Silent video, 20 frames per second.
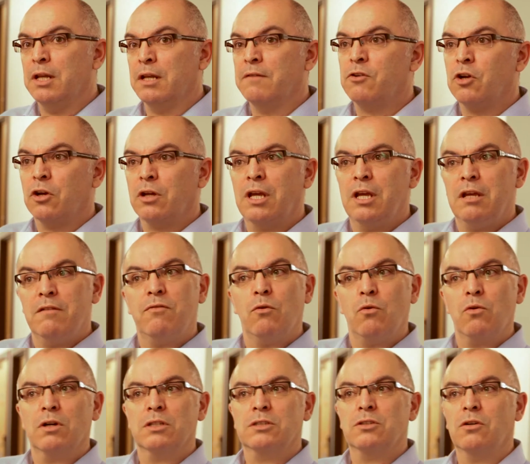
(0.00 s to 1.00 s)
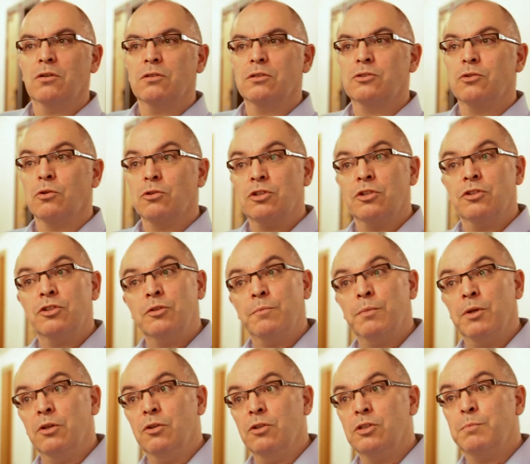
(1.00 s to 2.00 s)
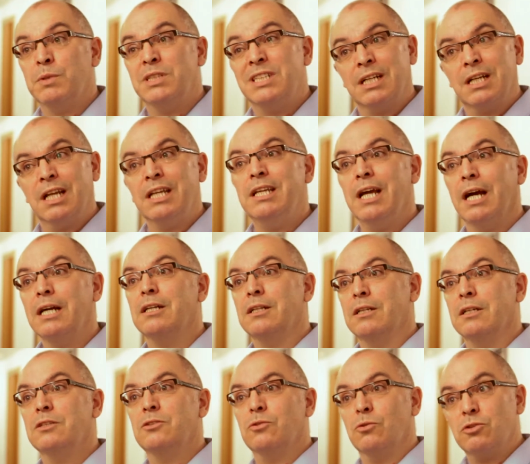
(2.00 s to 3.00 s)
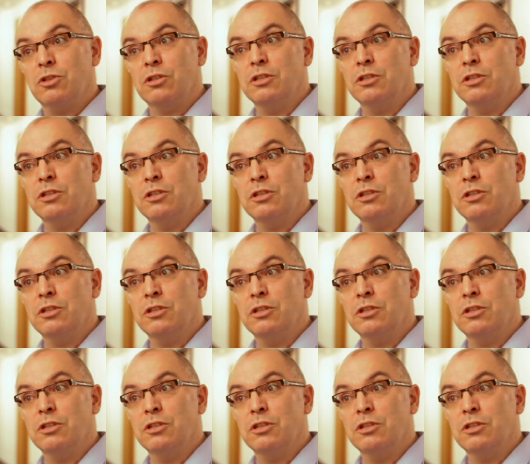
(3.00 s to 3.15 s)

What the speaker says: have got a key focus on social entrepreneurs, particularly young social